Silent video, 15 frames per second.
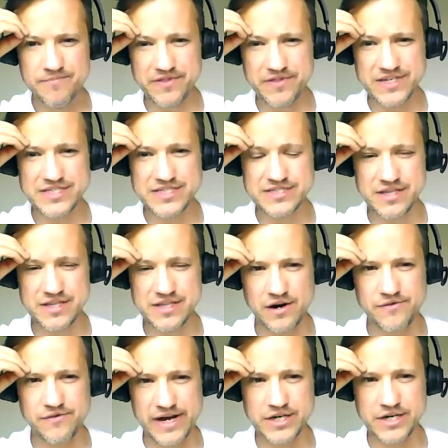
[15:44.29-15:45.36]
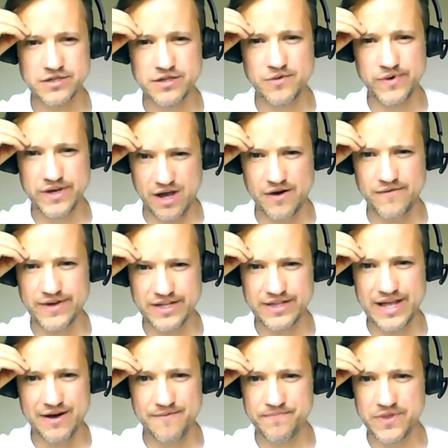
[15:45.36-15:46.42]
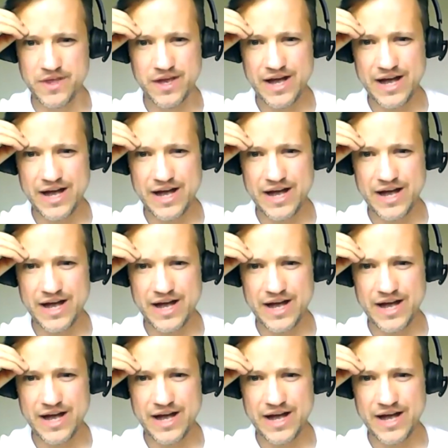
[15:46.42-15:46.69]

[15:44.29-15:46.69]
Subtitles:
but this is the direction that we're going down.